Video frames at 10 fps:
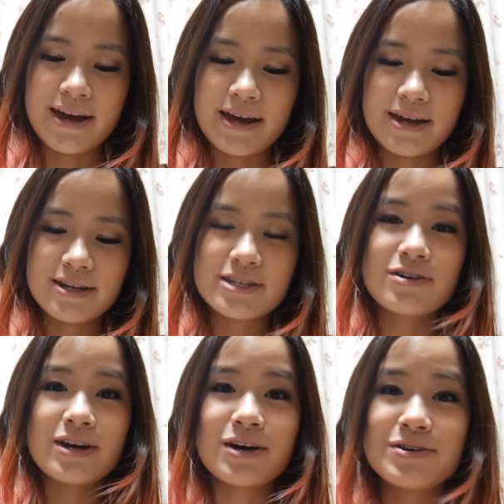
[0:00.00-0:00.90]
and it's
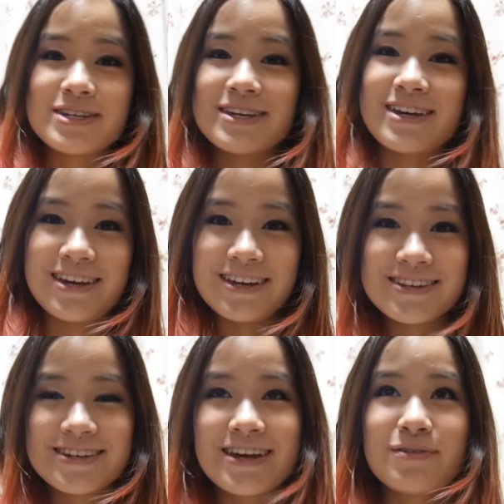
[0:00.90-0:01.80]
got LTE
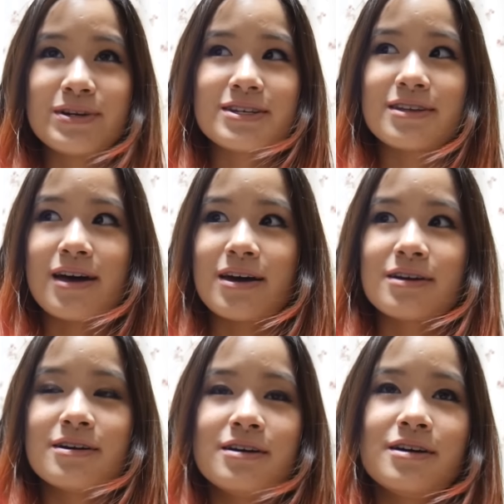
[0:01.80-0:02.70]
internet, which is like